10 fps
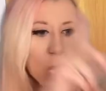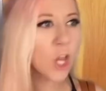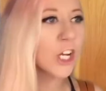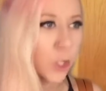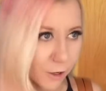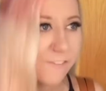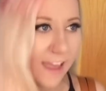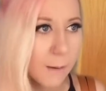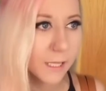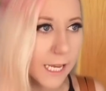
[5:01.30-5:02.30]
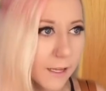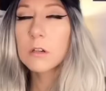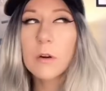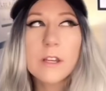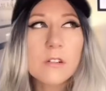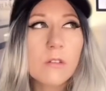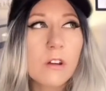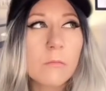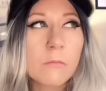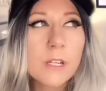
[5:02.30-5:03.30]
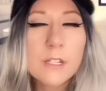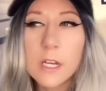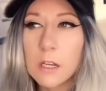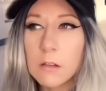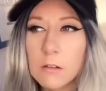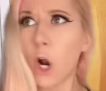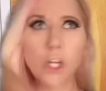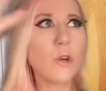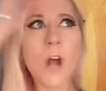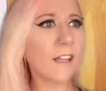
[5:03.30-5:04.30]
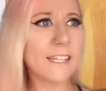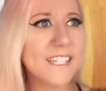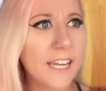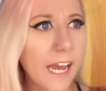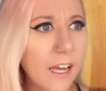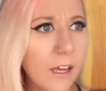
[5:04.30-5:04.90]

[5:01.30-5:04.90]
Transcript: all on your family. Okay, so they're missing? Are you not listening?